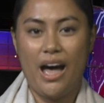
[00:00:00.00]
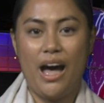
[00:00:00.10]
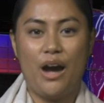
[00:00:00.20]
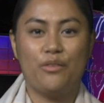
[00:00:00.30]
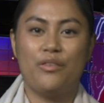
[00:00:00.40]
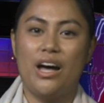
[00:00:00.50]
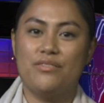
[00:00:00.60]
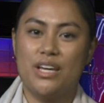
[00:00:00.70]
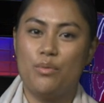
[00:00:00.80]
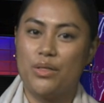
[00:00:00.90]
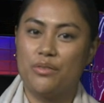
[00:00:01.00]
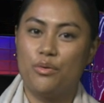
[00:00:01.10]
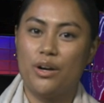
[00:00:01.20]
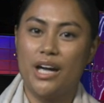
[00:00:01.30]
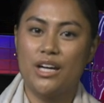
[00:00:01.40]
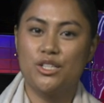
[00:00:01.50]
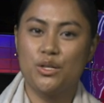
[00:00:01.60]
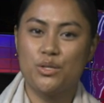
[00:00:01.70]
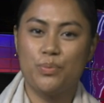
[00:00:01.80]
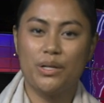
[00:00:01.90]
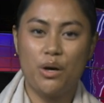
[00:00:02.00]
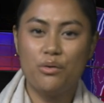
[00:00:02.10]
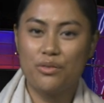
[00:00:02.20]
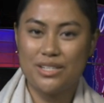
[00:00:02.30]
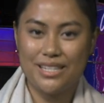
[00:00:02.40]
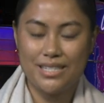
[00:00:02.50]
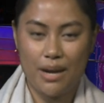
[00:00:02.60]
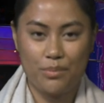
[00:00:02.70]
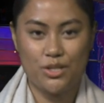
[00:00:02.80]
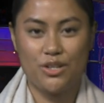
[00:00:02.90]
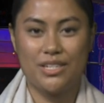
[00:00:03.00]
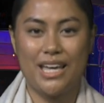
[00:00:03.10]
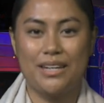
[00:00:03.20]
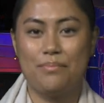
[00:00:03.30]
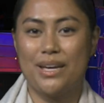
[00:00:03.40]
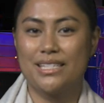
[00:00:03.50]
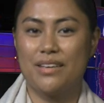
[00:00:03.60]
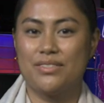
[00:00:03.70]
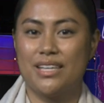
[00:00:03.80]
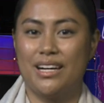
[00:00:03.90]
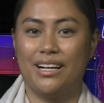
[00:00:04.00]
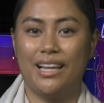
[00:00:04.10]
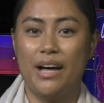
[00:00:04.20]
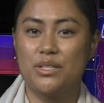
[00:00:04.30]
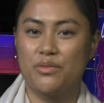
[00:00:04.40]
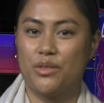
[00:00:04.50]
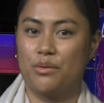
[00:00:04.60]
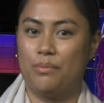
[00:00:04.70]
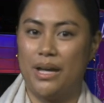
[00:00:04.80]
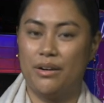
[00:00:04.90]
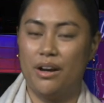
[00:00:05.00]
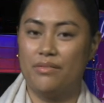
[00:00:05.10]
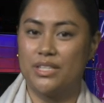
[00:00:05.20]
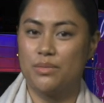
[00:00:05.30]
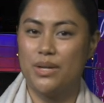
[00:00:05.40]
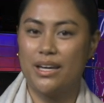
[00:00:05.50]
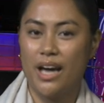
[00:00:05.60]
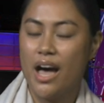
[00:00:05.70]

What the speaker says: Our 5-day weather forecast shows below freezing temperatures and a mix of sun and clouds for the remainder of this week,